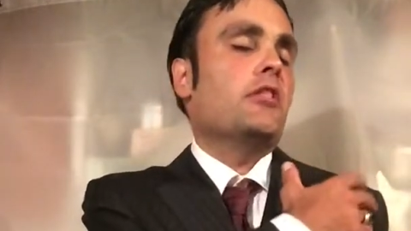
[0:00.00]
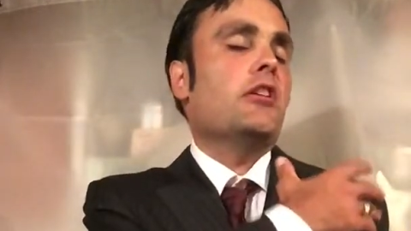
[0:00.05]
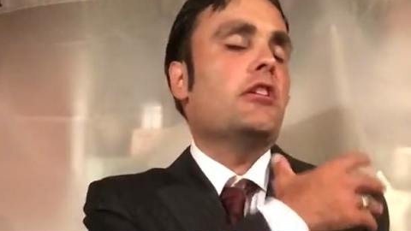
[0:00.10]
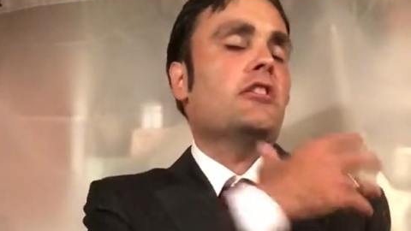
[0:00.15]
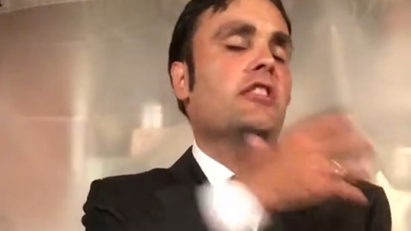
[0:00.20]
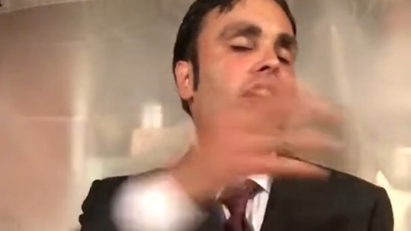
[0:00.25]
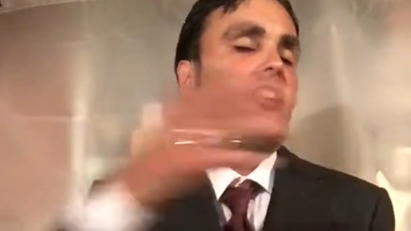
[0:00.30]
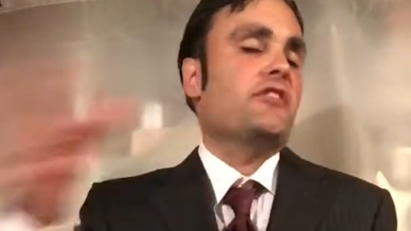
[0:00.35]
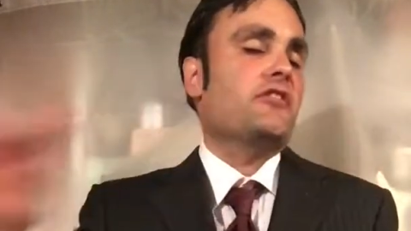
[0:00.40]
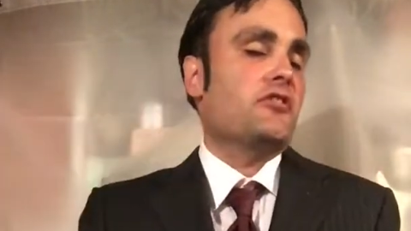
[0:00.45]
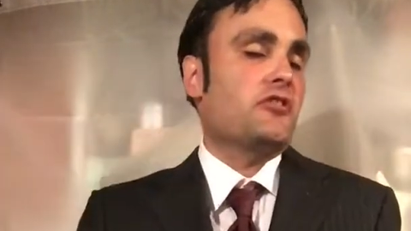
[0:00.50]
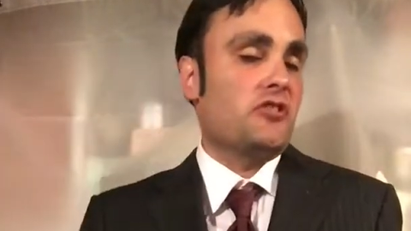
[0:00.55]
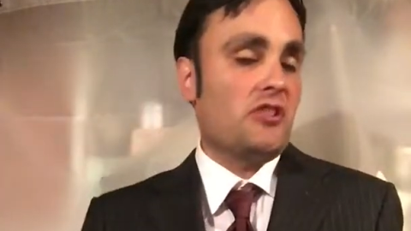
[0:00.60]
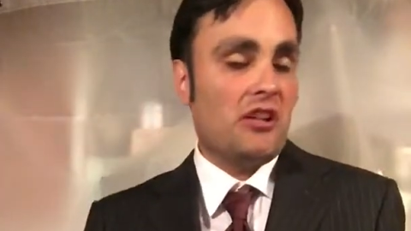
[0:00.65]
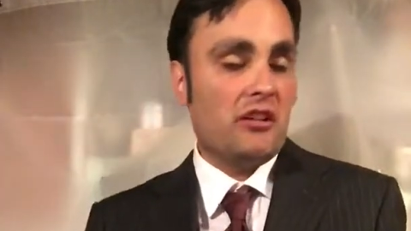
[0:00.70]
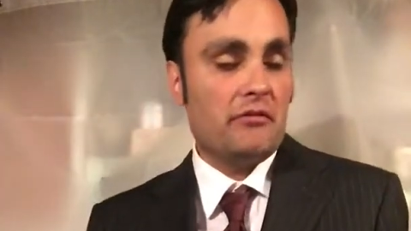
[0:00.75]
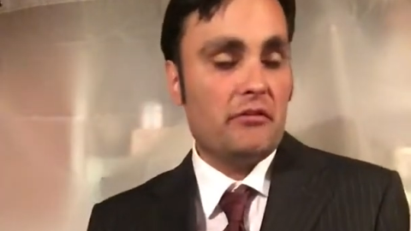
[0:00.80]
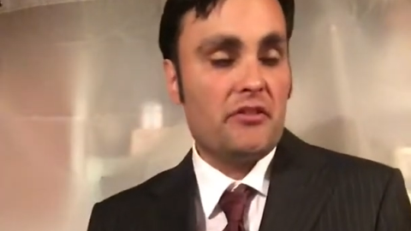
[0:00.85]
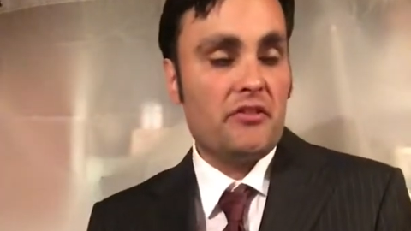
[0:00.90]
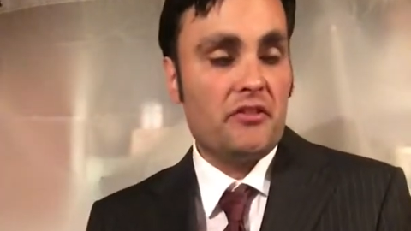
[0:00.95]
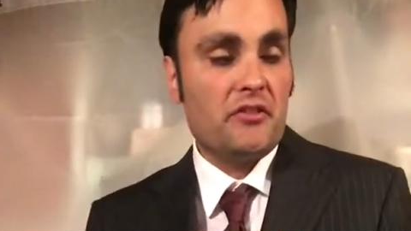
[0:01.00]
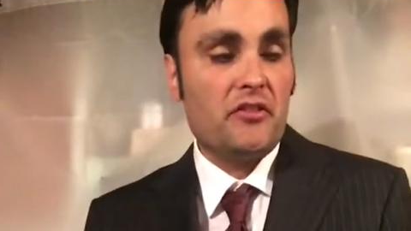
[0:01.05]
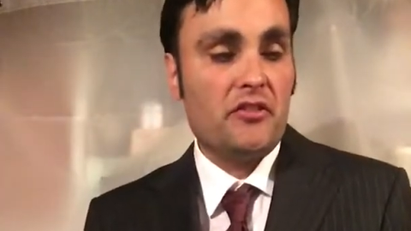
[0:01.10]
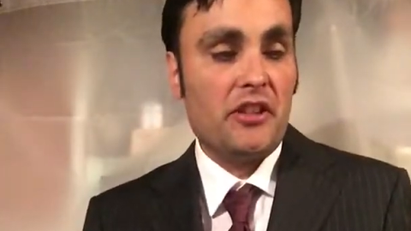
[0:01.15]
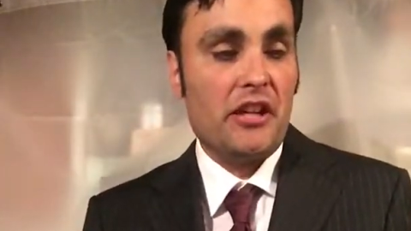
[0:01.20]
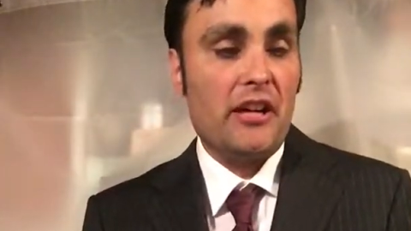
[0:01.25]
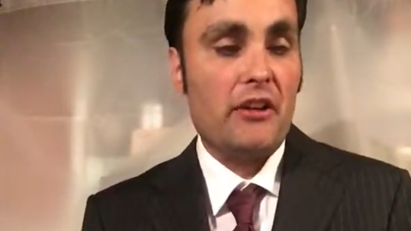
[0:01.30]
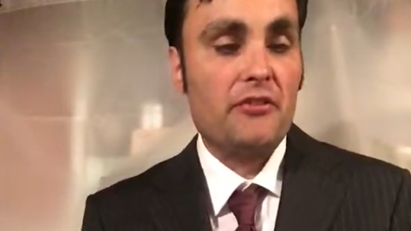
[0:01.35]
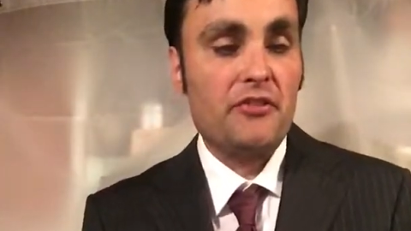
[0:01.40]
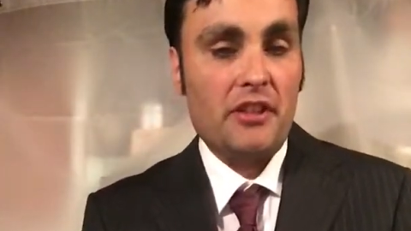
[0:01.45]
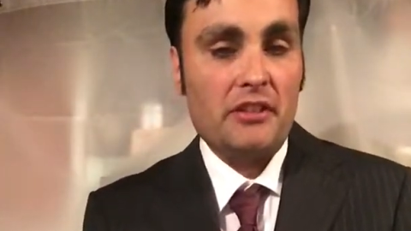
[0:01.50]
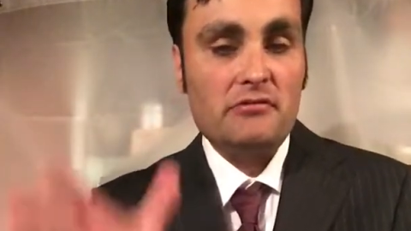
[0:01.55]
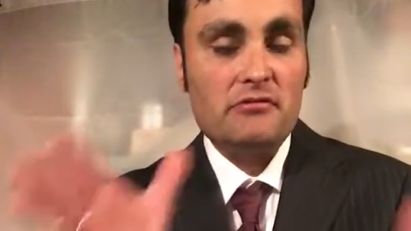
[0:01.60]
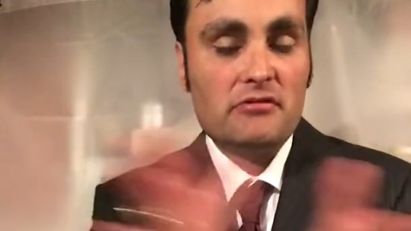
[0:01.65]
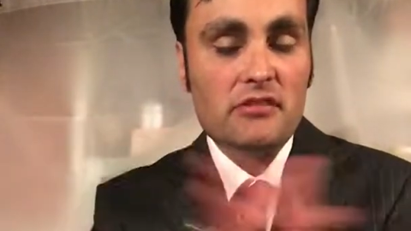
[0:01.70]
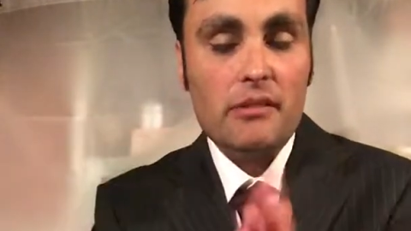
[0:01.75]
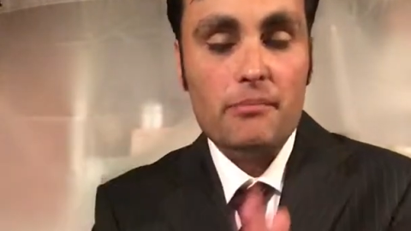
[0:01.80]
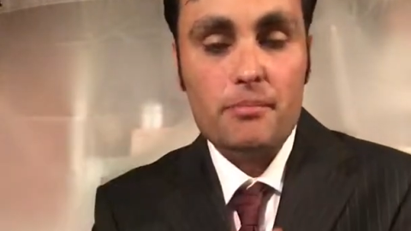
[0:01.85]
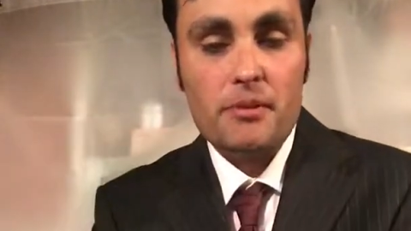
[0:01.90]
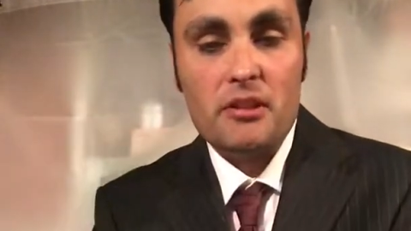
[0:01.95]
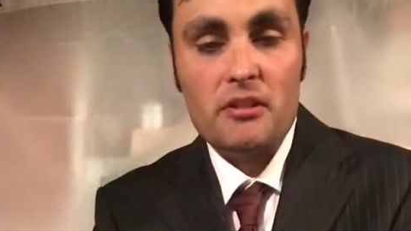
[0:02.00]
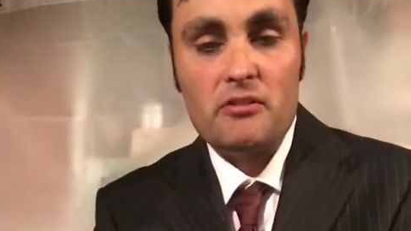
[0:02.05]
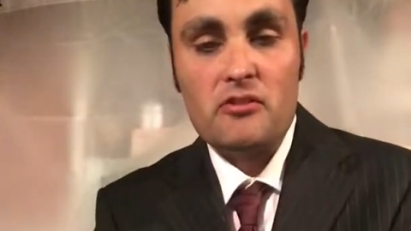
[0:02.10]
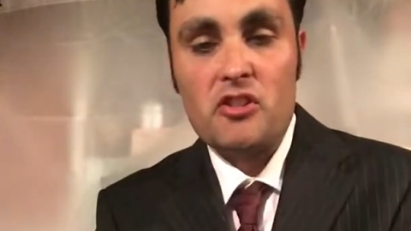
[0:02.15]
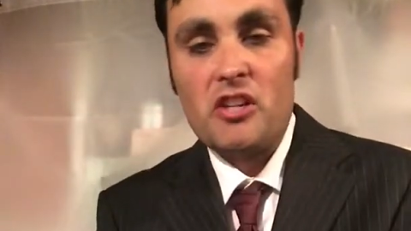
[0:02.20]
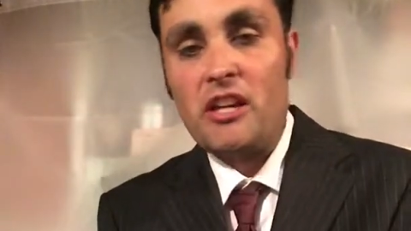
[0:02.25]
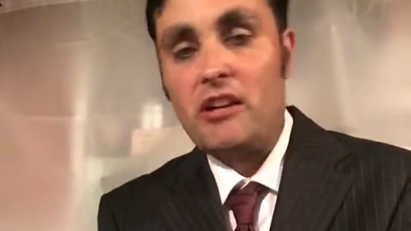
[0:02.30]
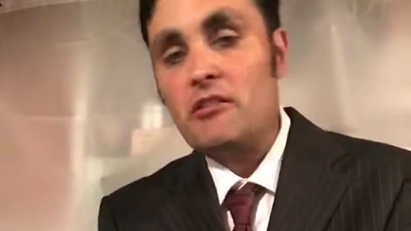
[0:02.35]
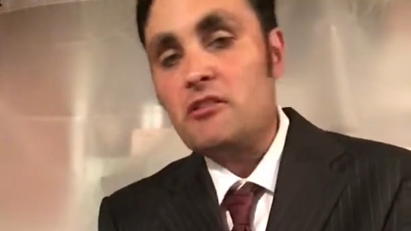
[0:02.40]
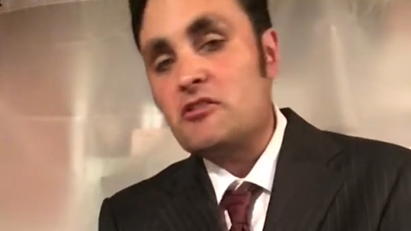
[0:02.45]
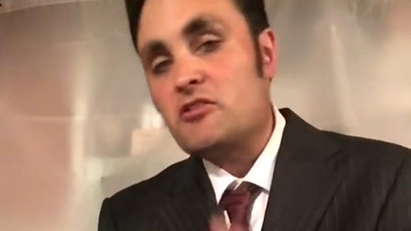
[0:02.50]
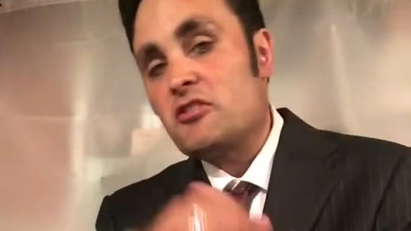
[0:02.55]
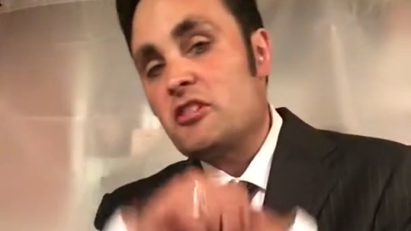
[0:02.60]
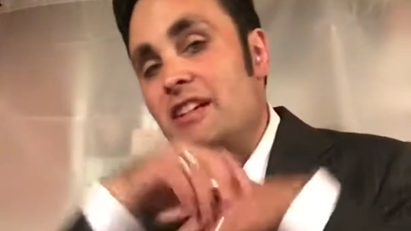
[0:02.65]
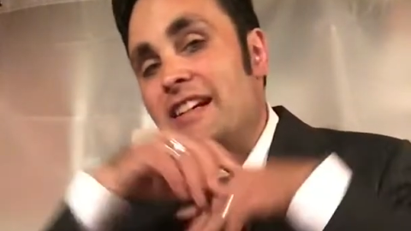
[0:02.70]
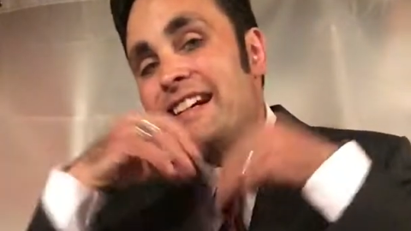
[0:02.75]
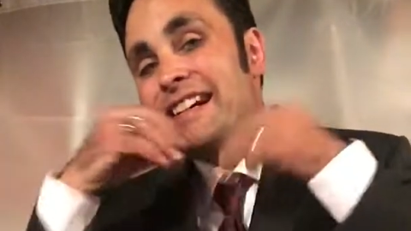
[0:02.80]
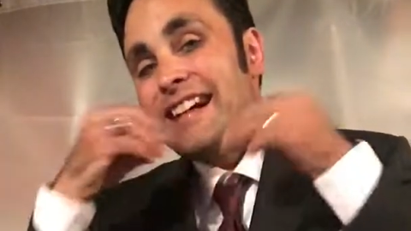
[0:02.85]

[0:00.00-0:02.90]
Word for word: all kinds of genres and styles. I love being challenged.